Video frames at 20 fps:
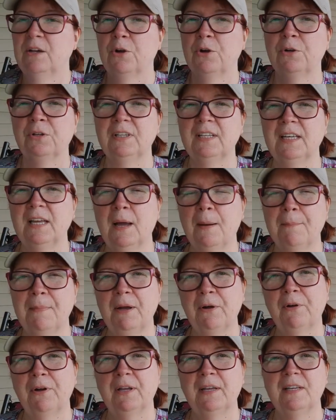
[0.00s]
Early
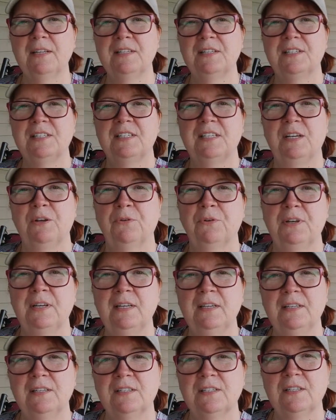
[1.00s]
American
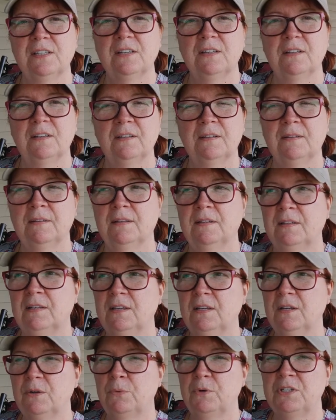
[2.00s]
series,
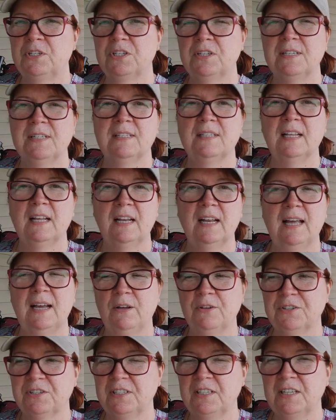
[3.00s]
which is Little
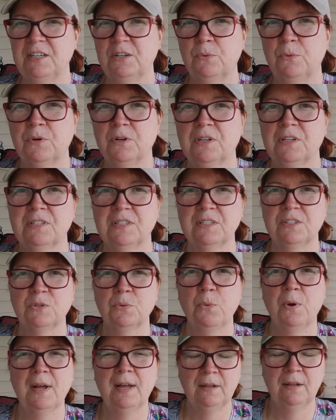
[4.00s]
House Needleworks as
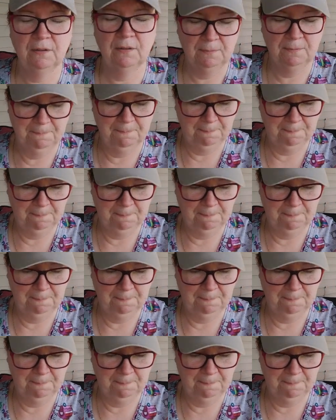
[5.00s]
well.